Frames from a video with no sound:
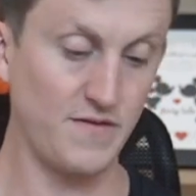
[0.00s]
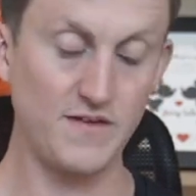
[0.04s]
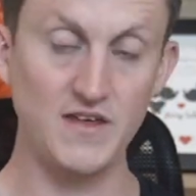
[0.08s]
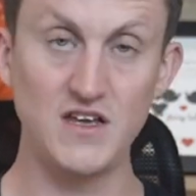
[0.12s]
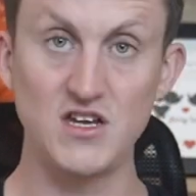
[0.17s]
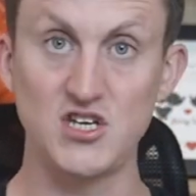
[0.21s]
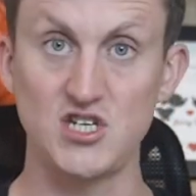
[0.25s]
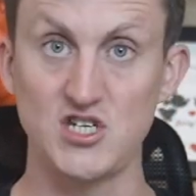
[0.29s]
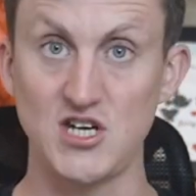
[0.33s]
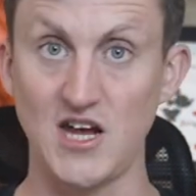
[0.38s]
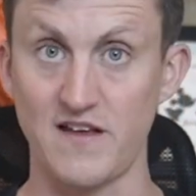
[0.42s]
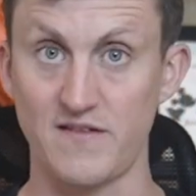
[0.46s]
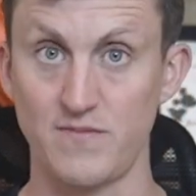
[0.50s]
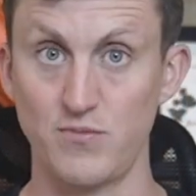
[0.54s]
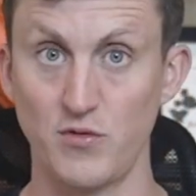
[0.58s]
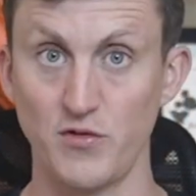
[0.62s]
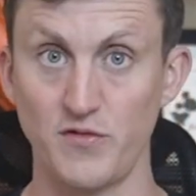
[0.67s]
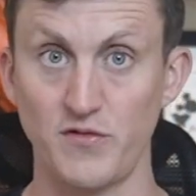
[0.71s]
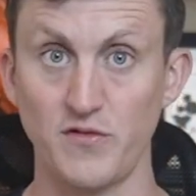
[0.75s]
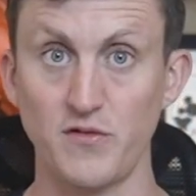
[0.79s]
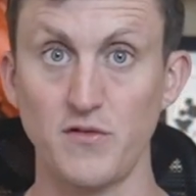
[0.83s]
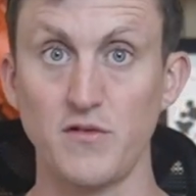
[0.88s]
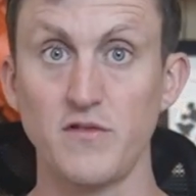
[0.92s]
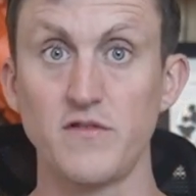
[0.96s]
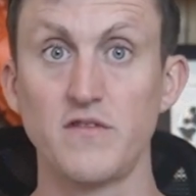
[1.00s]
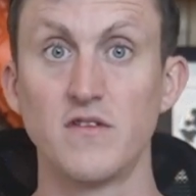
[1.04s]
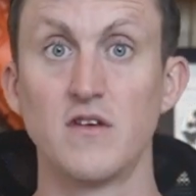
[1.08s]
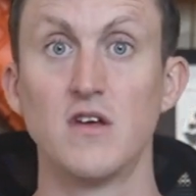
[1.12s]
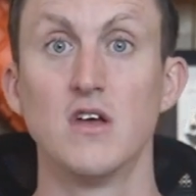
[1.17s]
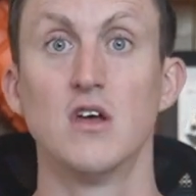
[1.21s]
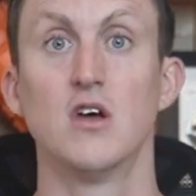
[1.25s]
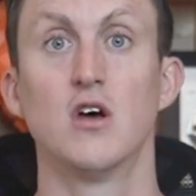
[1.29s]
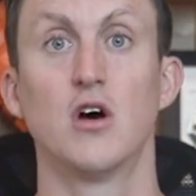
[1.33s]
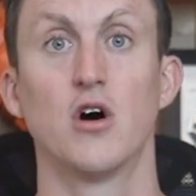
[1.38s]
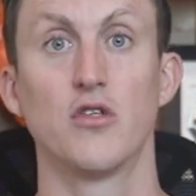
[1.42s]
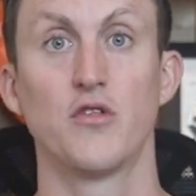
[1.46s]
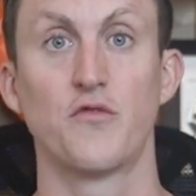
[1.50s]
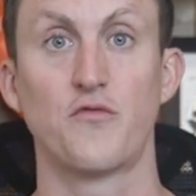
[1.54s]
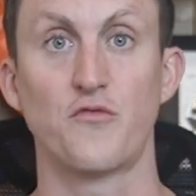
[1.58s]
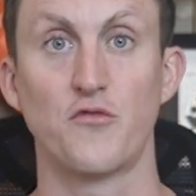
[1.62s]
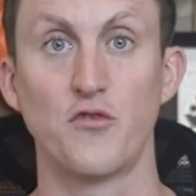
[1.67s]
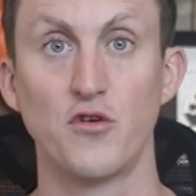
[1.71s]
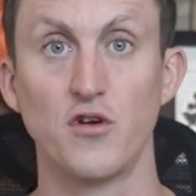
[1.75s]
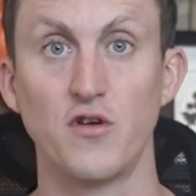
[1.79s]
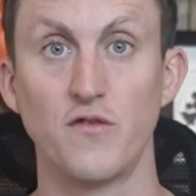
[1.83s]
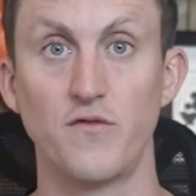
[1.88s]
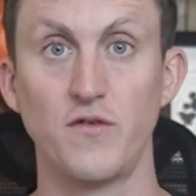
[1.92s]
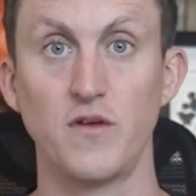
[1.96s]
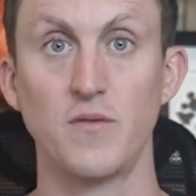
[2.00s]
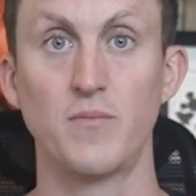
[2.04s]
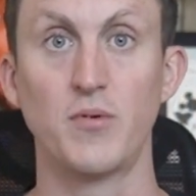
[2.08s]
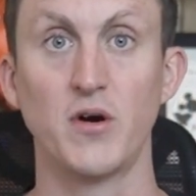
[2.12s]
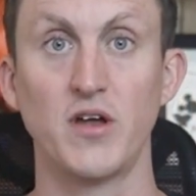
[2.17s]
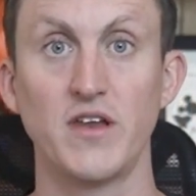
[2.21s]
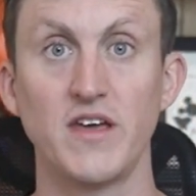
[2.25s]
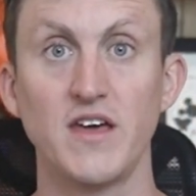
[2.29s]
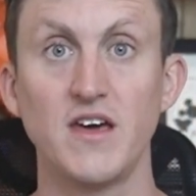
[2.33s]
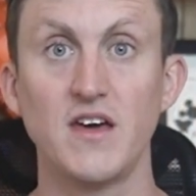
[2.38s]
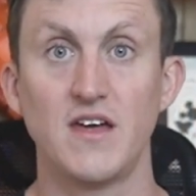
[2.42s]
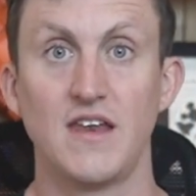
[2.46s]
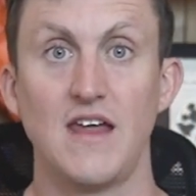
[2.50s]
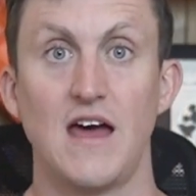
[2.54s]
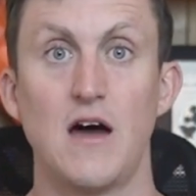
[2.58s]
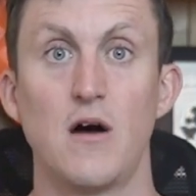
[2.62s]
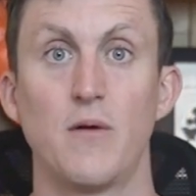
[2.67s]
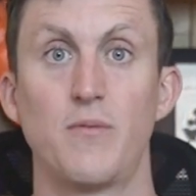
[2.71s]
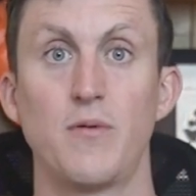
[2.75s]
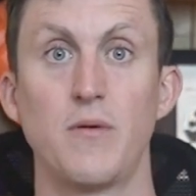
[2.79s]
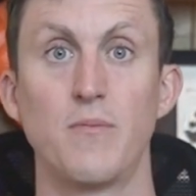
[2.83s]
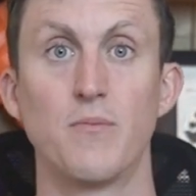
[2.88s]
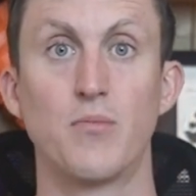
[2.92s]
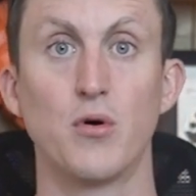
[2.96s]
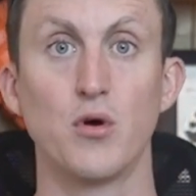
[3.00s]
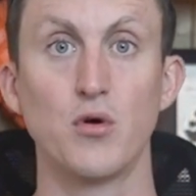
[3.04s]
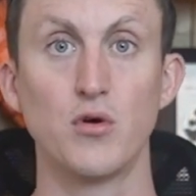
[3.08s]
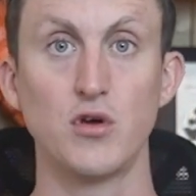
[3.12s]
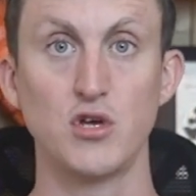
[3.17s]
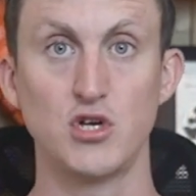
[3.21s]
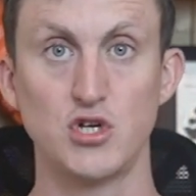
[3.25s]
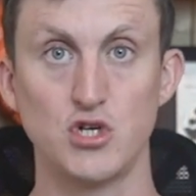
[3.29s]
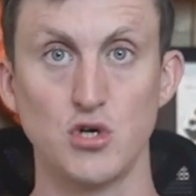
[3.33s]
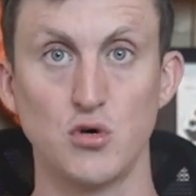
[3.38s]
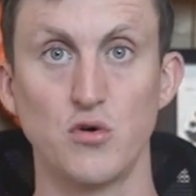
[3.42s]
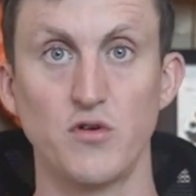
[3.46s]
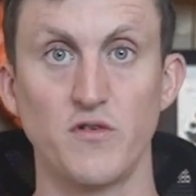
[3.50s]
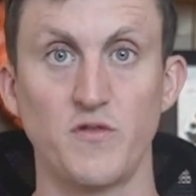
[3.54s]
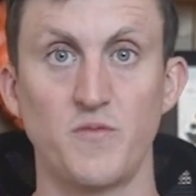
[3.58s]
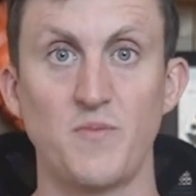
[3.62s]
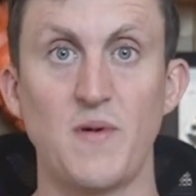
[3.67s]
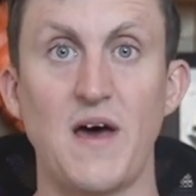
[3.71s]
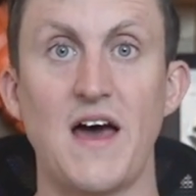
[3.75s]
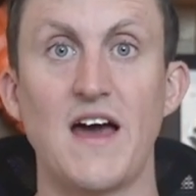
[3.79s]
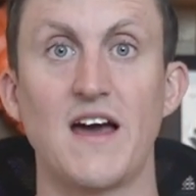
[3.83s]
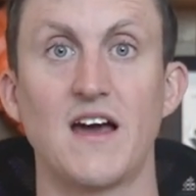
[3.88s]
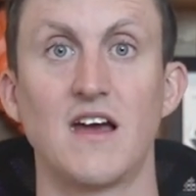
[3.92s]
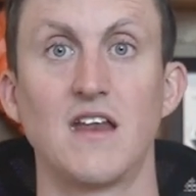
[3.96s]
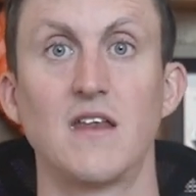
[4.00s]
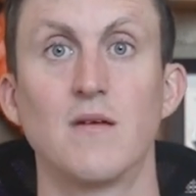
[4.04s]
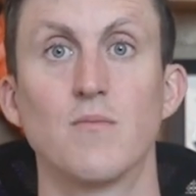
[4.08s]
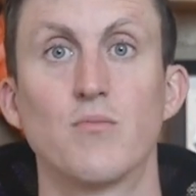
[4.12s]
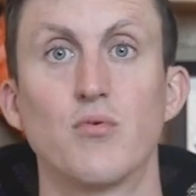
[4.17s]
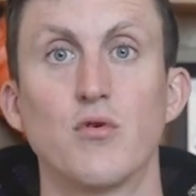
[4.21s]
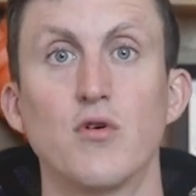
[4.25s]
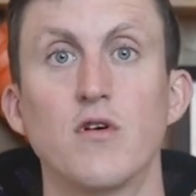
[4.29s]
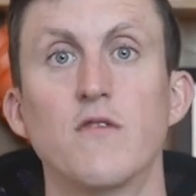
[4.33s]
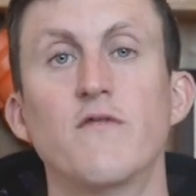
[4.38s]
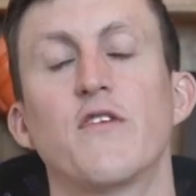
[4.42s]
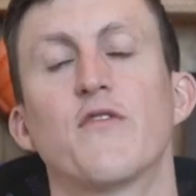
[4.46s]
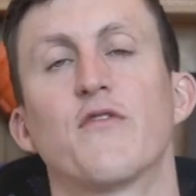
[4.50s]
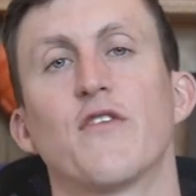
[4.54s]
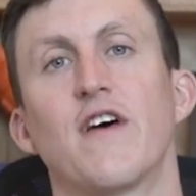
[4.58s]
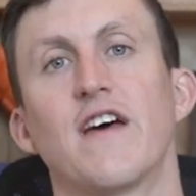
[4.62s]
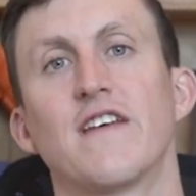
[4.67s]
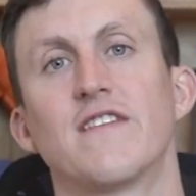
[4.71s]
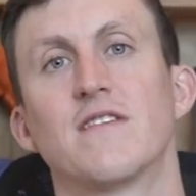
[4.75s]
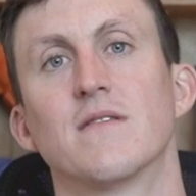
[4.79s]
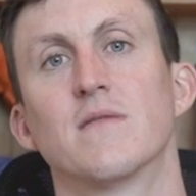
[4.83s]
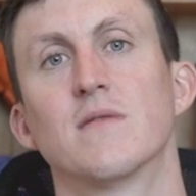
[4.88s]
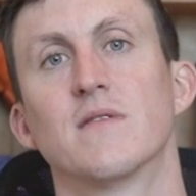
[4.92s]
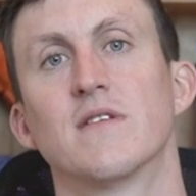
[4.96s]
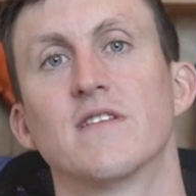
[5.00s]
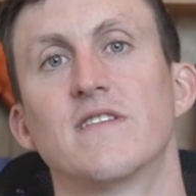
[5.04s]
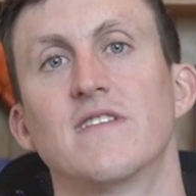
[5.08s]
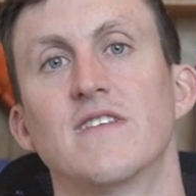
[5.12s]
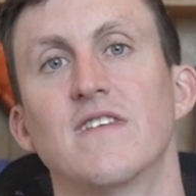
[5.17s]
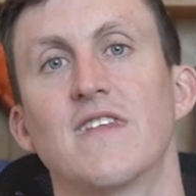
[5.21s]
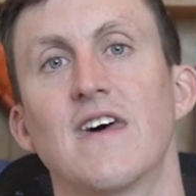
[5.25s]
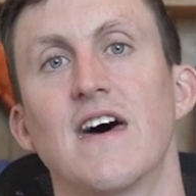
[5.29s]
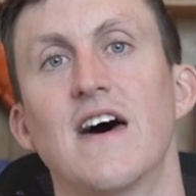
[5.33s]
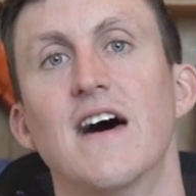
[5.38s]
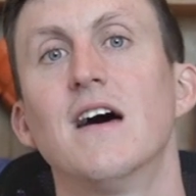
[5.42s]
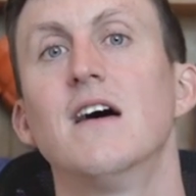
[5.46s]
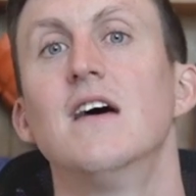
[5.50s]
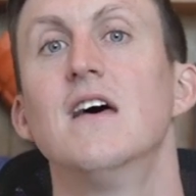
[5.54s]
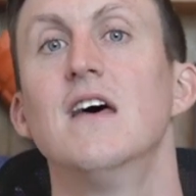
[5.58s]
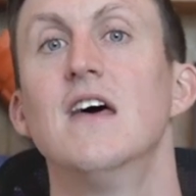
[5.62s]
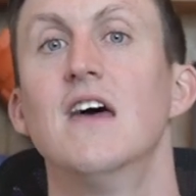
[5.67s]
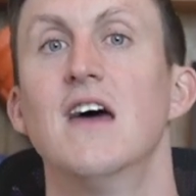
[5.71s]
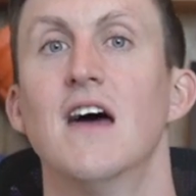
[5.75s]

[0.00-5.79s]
these chest muscles on the front of your body and helping pull your shoulders back and improve your flexibility there.